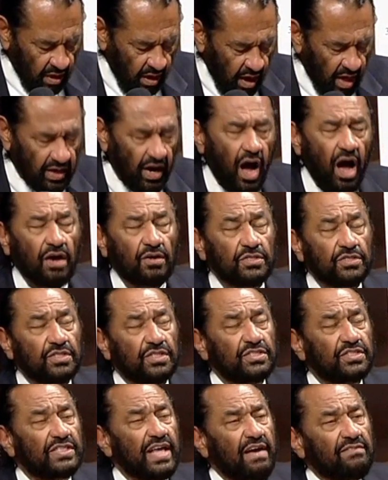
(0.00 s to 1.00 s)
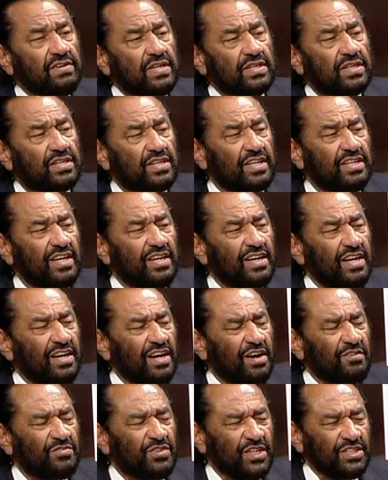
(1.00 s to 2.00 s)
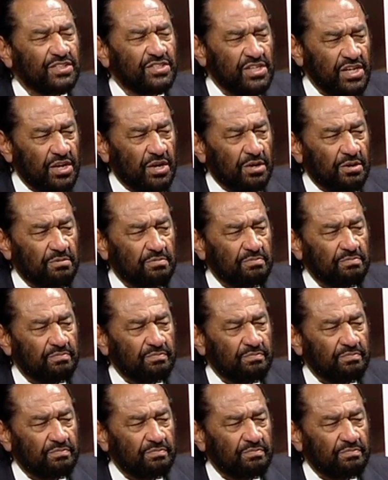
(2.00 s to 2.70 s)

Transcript: on August the 7th of this year.